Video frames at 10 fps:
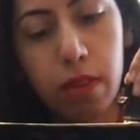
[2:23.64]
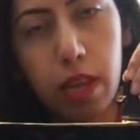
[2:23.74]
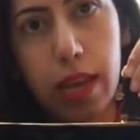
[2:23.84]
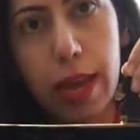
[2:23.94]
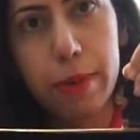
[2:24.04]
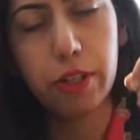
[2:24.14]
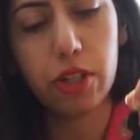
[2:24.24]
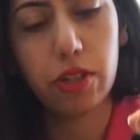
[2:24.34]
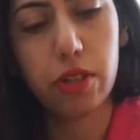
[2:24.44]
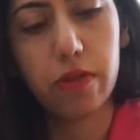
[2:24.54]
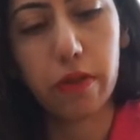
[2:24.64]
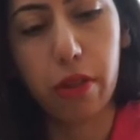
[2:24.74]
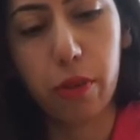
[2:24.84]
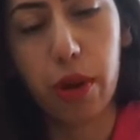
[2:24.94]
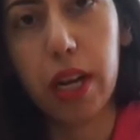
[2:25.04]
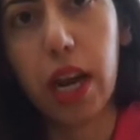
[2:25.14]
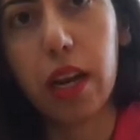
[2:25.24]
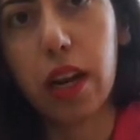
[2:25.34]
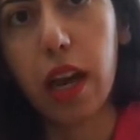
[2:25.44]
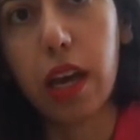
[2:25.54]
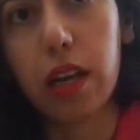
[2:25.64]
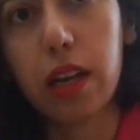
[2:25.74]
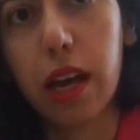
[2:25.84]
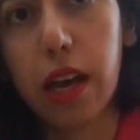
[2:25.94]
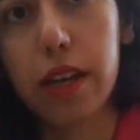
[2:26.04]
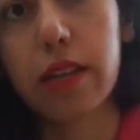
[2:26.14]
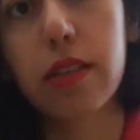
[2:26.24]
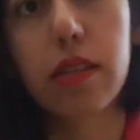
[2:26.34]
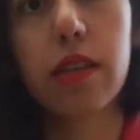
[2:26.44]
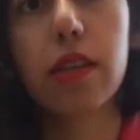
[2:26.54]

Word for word: And I purchased this for $3.99, guys.